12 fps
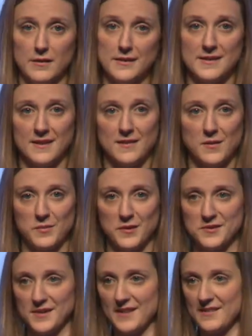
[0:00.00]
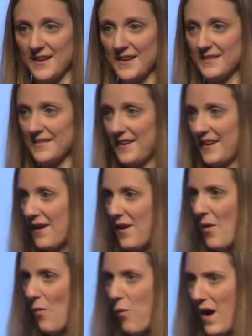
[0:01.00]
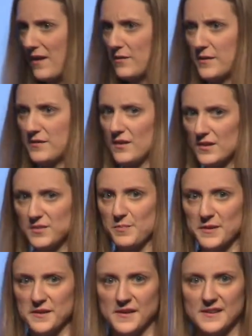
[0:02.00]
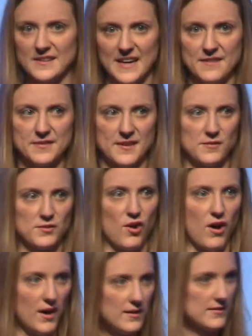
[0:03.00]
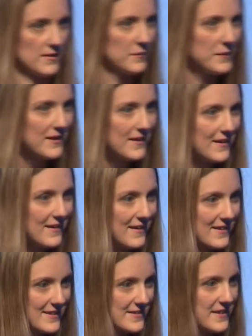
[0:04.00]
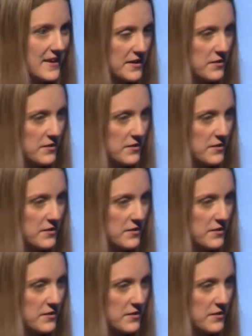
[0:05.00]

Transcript: you take the approach I said and say, wow, this entrepreneurial life sounds awesome. Let's get a